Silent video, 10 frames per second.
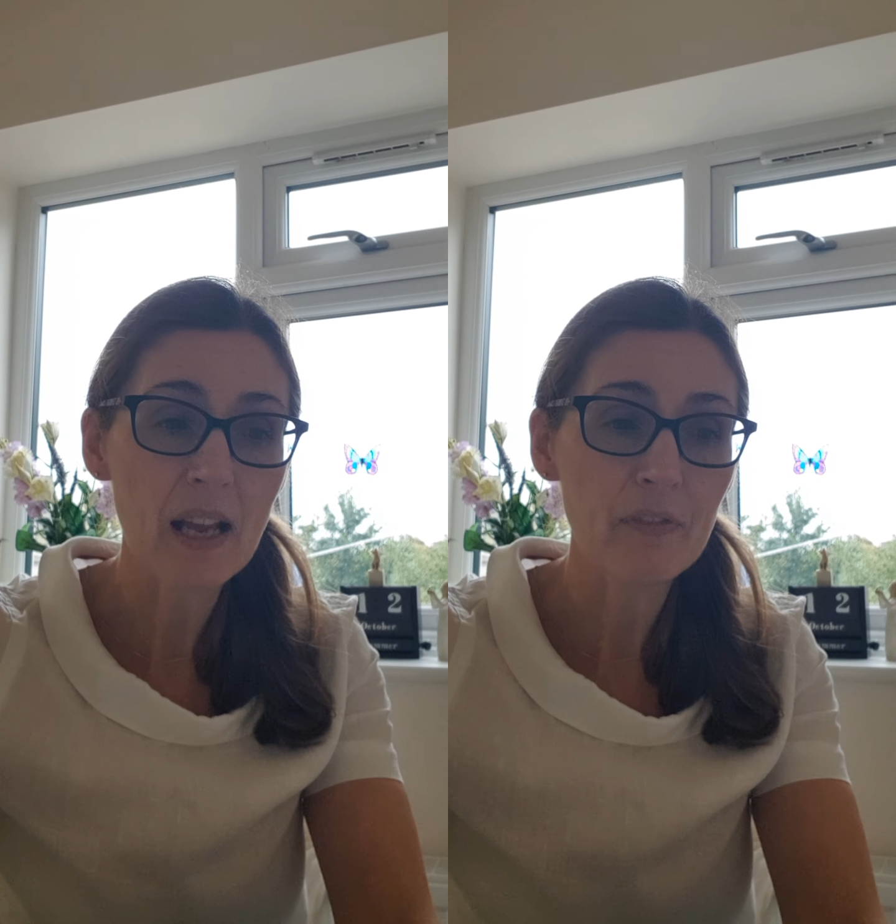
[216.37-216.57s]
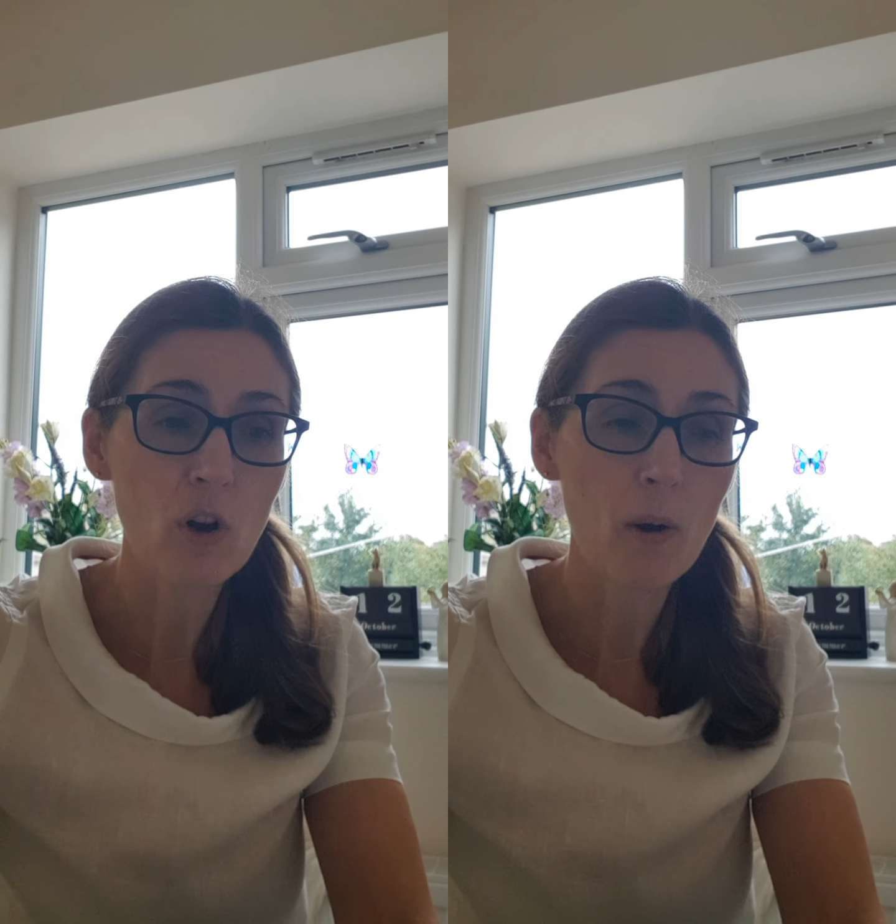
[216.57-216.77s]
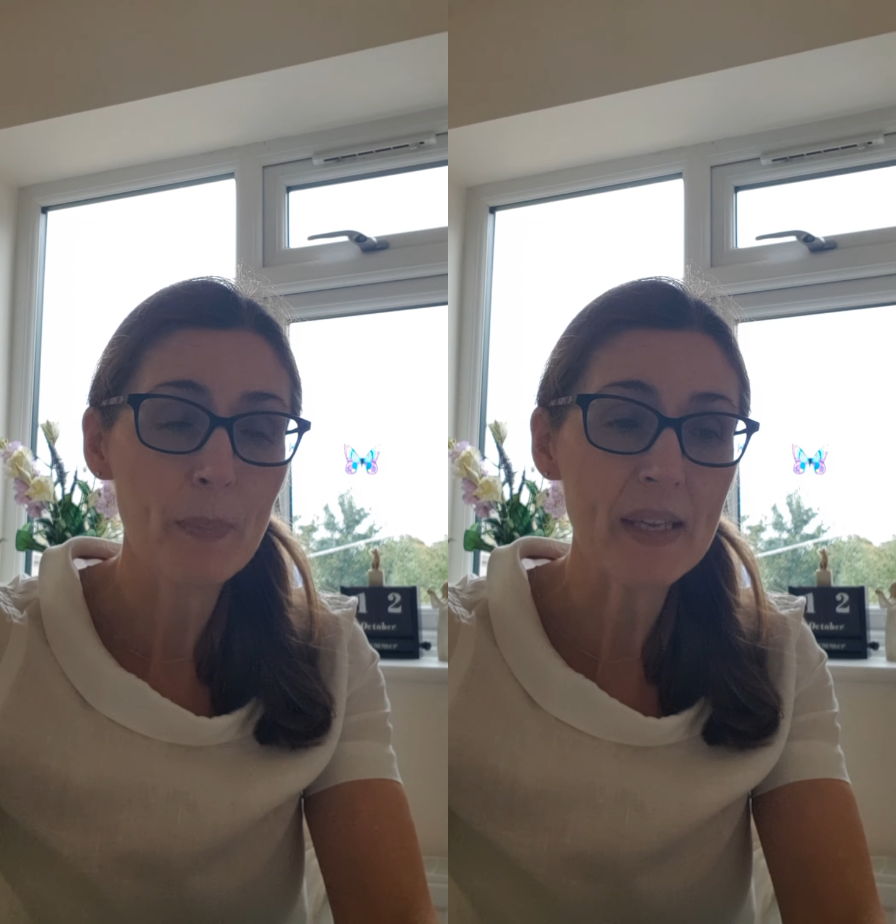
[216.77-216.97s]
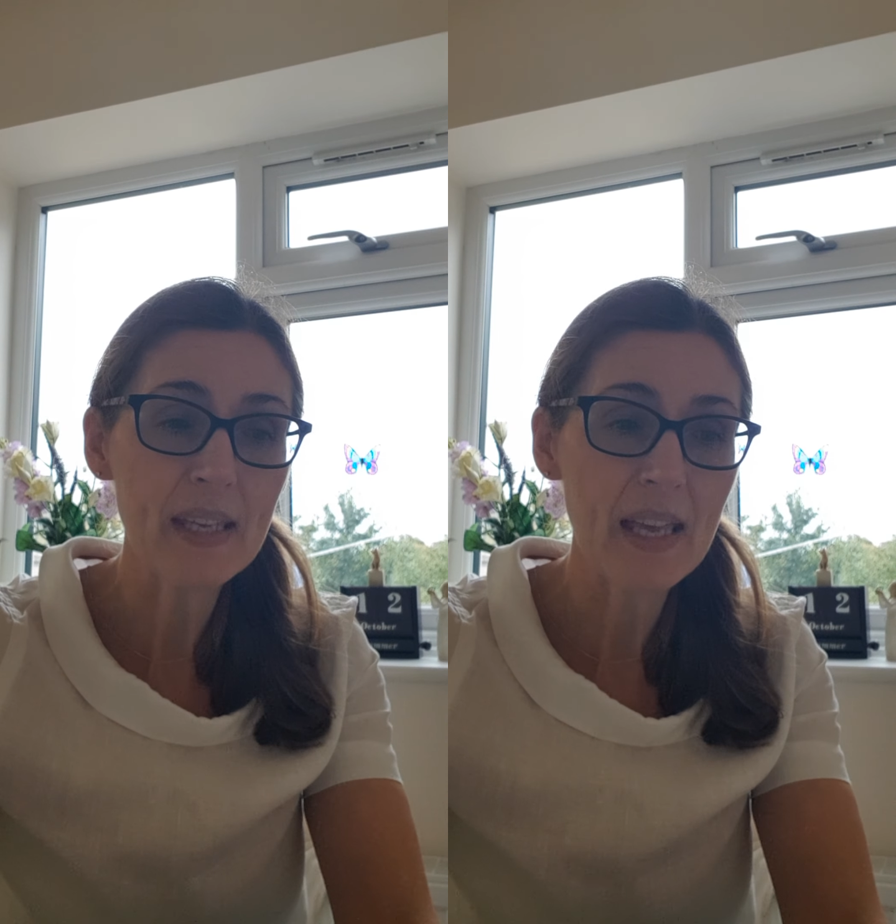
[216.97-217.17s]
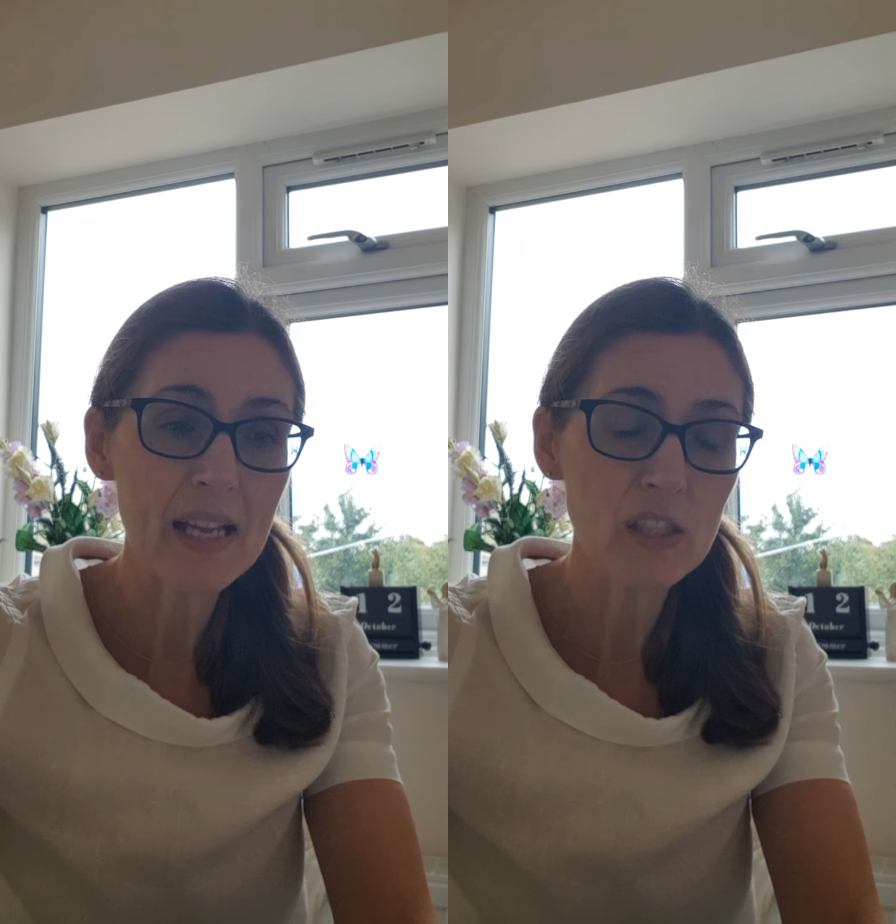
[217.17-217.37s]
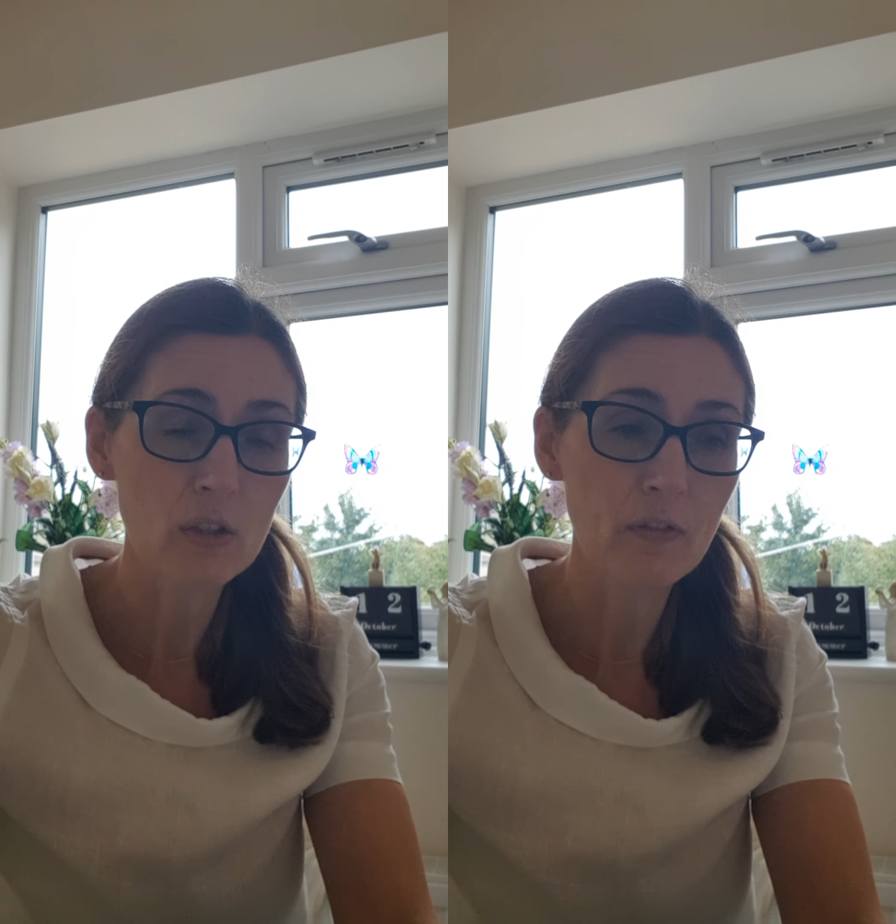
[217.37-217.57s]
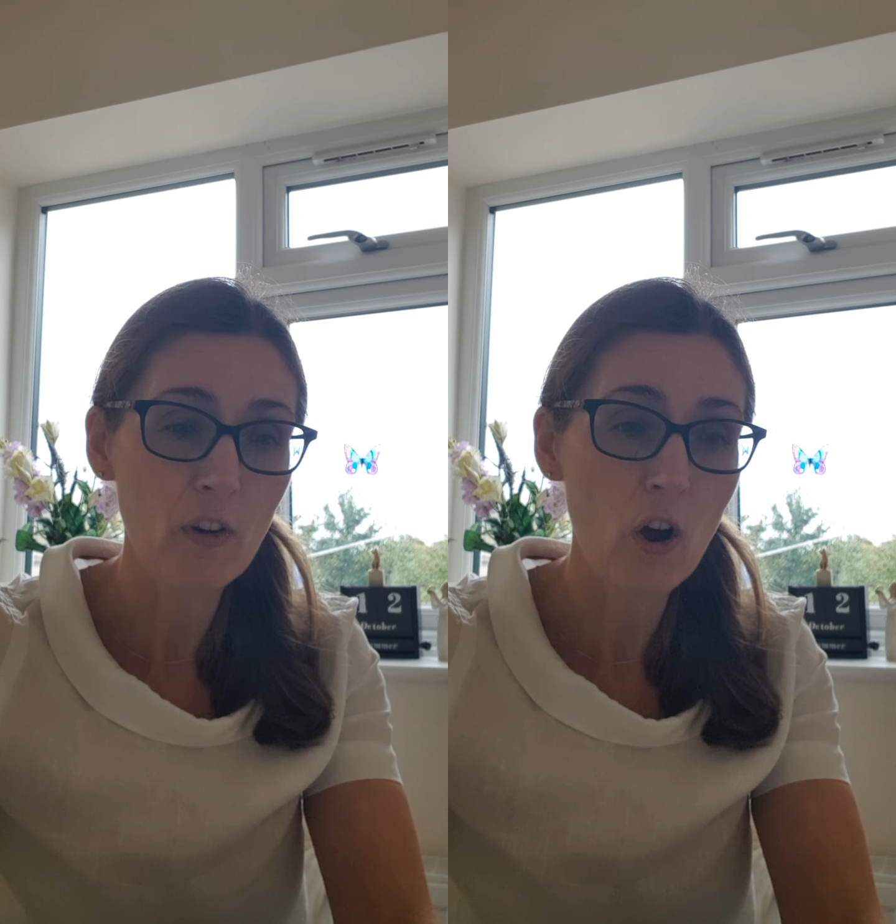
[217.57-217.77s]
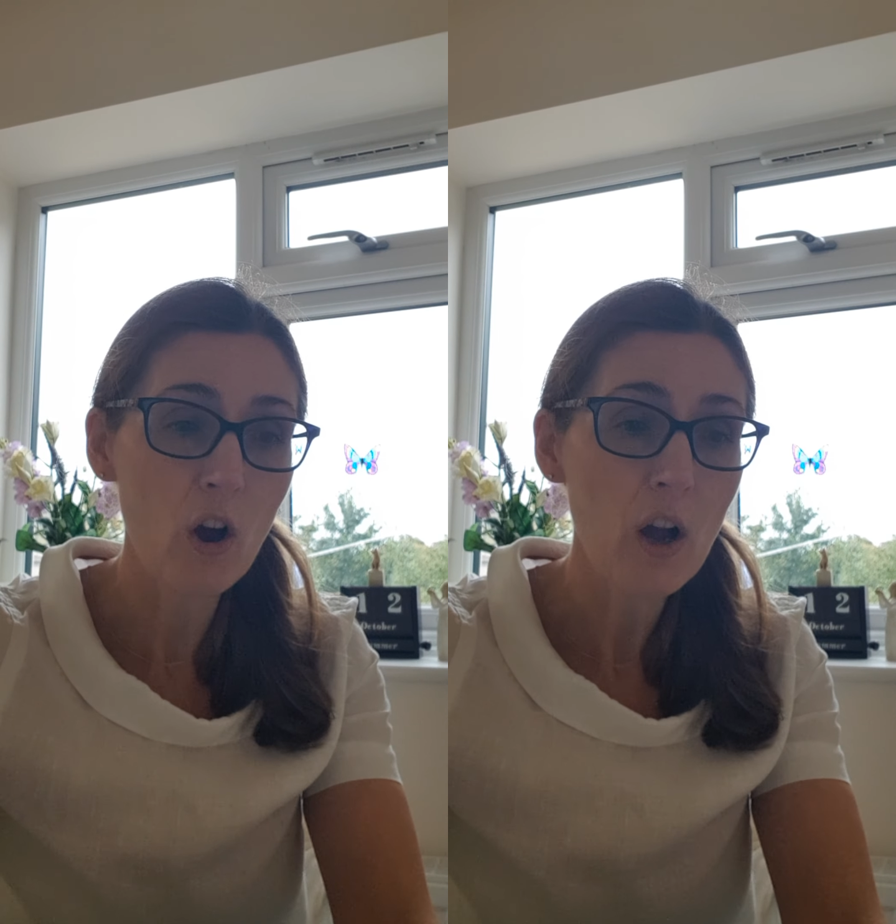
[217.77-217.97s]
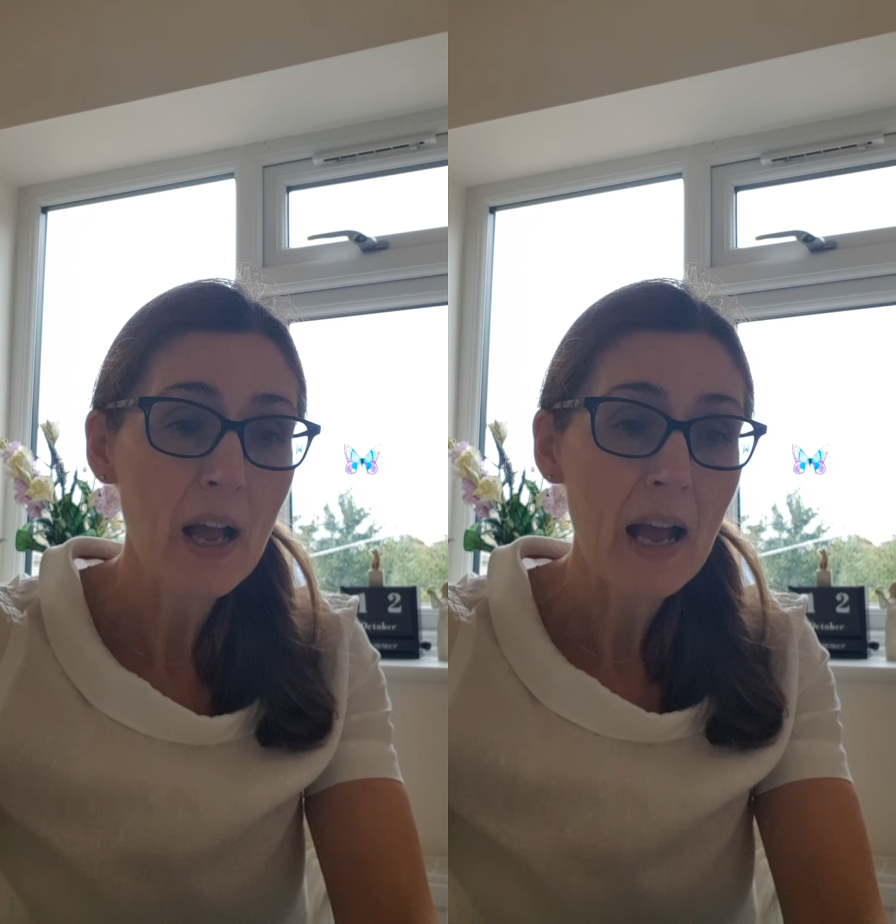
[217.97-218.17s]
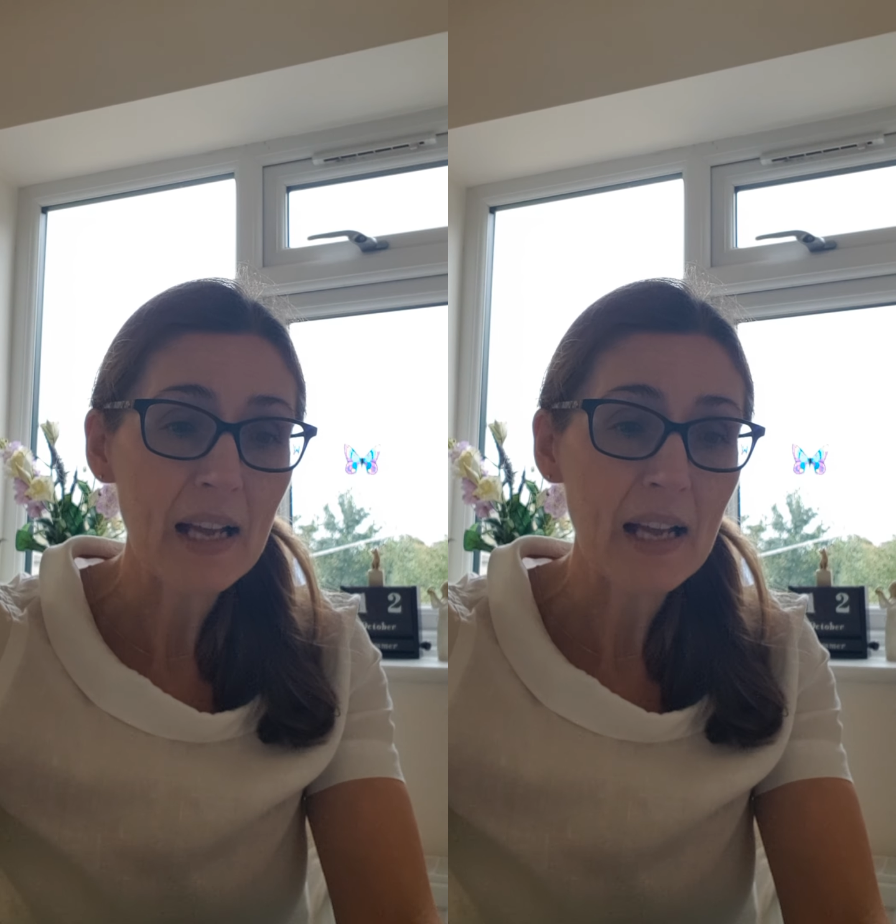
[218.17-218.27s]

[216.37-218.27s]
have not been catered for,